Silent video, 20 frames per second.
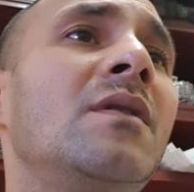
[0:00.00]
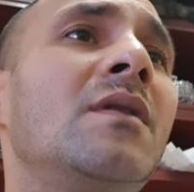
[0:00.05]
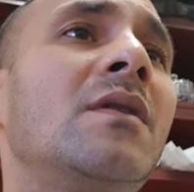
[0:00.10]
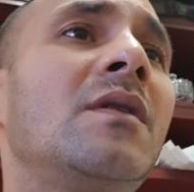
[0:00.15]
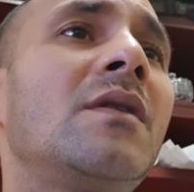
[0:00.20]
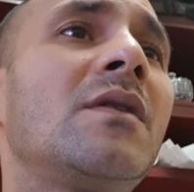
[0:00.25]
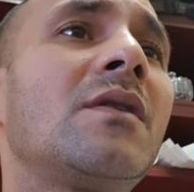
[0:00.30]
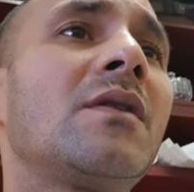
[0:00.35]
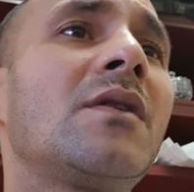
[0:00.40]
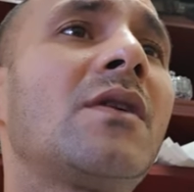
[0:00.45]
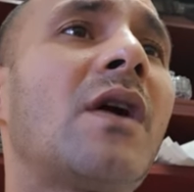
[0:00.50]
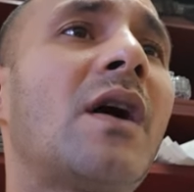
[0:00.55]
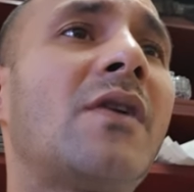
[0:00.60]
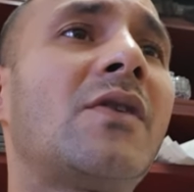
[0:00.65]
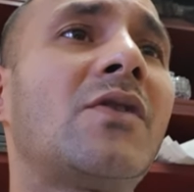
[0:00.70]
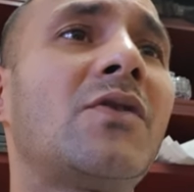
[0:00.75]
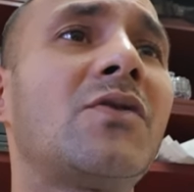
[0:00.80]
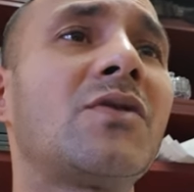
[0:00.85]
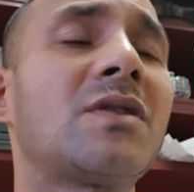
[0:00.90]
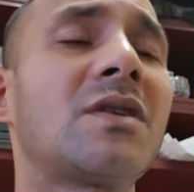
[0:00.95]
you know, I know
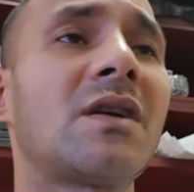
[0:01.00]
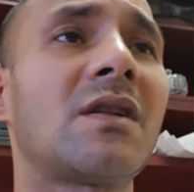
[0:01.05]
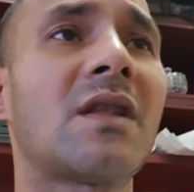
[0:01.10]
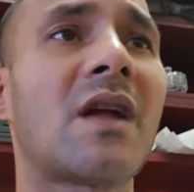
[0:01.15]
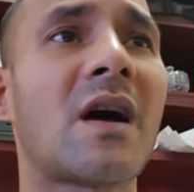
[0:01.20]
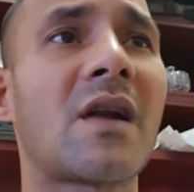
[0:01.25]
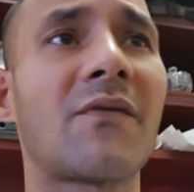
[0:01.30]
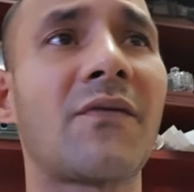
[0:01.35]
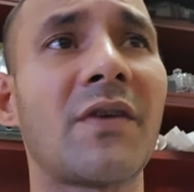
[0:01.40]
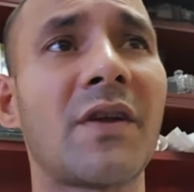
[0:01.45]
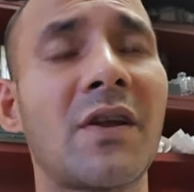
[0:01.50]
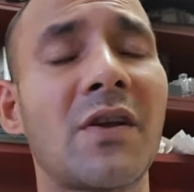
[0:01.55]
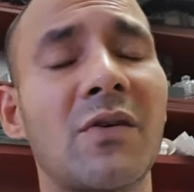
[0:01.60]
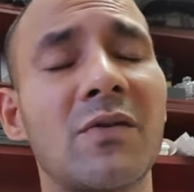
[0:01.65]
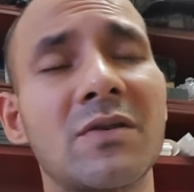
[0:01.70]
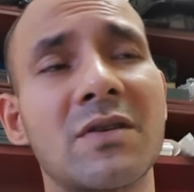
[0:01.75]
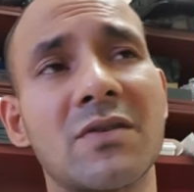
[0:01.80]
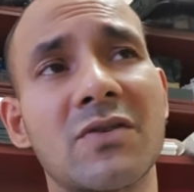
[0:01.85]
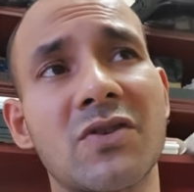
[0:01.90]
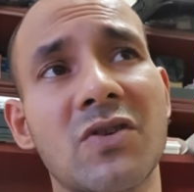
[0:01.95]
you see a lot of
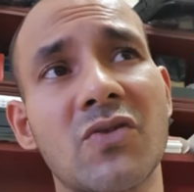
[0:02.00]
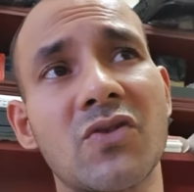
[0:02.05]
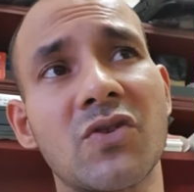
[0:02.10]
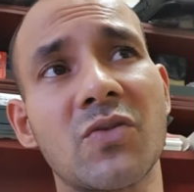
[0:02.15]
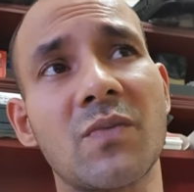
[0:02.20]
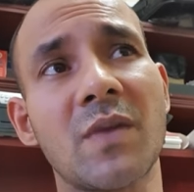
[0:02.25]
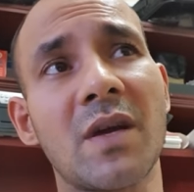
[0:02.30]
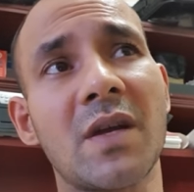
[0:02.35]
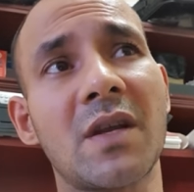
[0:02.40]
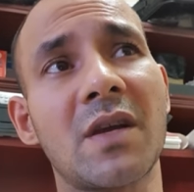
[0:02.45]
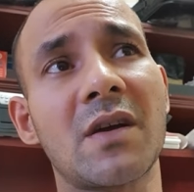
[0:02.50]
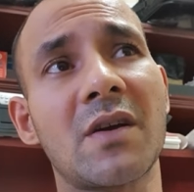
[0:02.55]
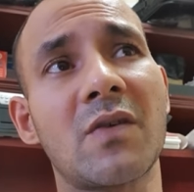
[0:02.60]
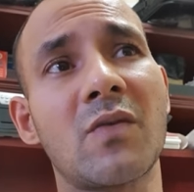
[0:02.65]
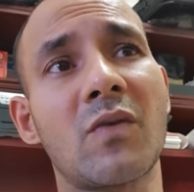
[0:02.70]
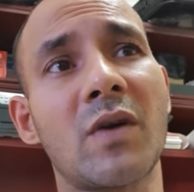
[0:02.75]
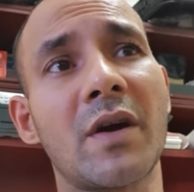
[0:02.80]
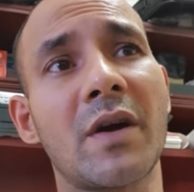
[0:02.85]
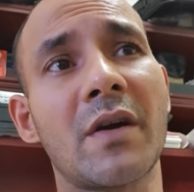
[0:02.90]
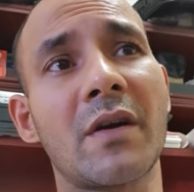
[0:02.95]
videos on social media
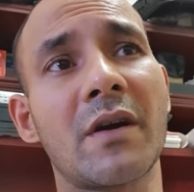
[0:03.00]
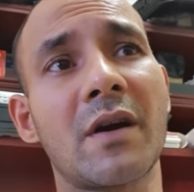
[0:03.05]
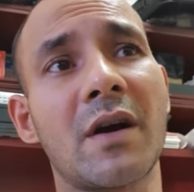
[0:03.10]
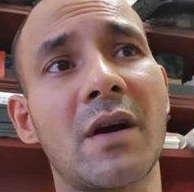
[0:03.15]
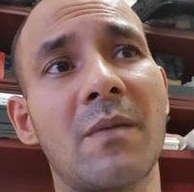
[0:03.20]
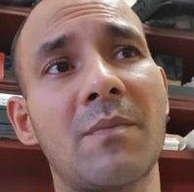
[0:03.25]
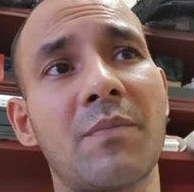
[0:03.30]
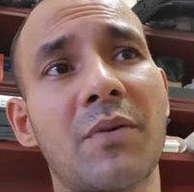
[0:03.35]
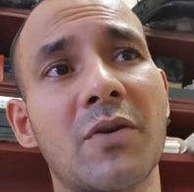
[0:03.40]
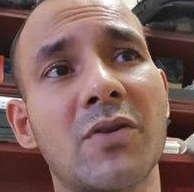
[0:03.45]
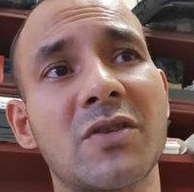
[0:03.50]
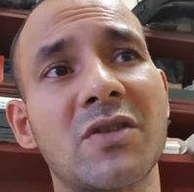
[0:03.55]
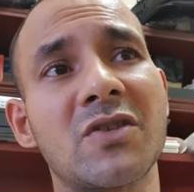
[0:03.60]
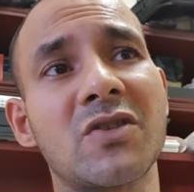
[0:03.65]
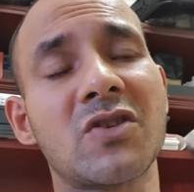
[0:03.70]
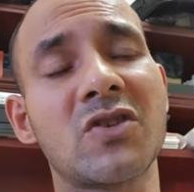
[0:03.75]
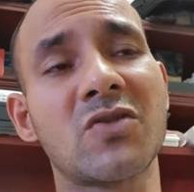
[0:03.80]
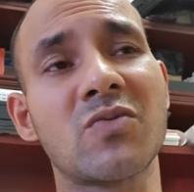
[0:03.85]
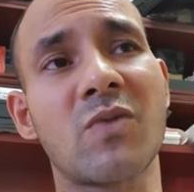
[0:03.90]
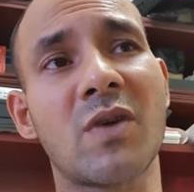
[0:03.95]
where
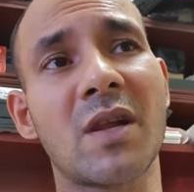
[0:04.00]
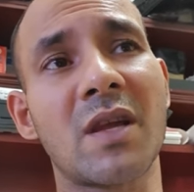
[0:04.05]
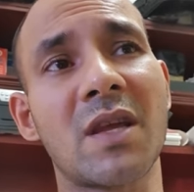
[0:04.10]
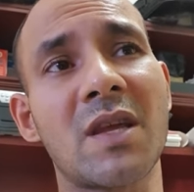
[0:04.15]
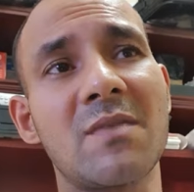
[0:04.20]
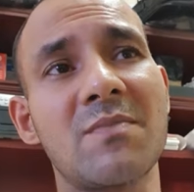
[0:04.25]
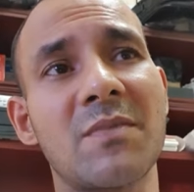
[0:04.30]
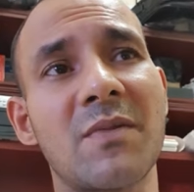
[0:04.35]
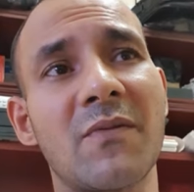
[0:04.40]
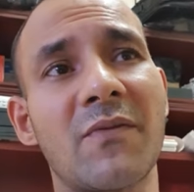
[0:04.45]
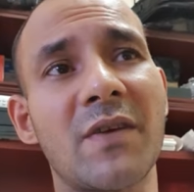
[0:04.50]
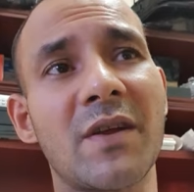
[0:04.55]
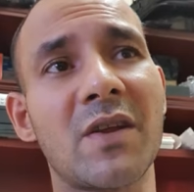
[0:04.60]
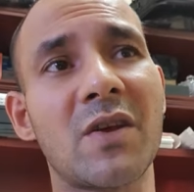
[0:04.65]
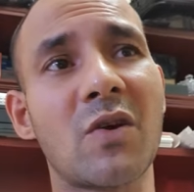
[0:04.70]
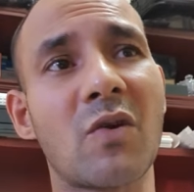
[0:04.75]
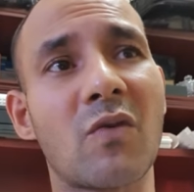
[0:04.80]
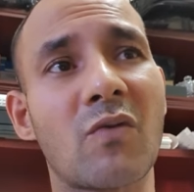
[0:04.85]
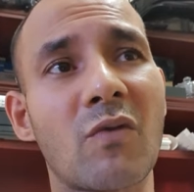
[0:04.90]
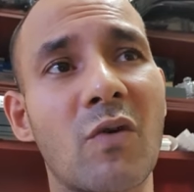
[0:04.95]
persons just want to keep the
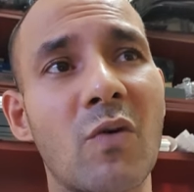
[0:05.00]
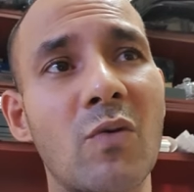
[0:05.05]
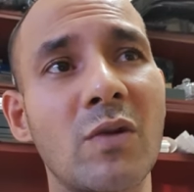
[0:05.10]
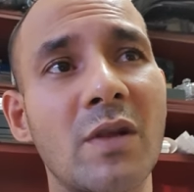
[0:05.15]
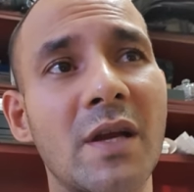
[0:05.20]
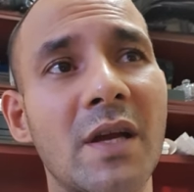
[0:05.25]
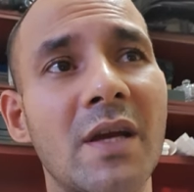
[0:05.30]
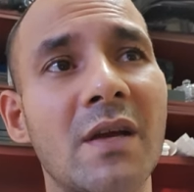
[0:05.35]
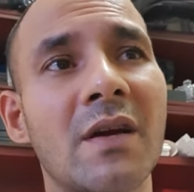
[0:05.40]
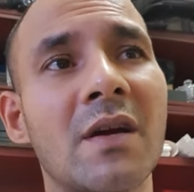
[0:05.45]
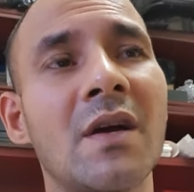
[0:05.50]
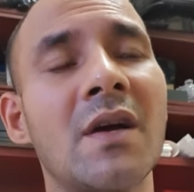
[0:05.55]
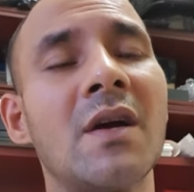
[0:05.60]
video rolling.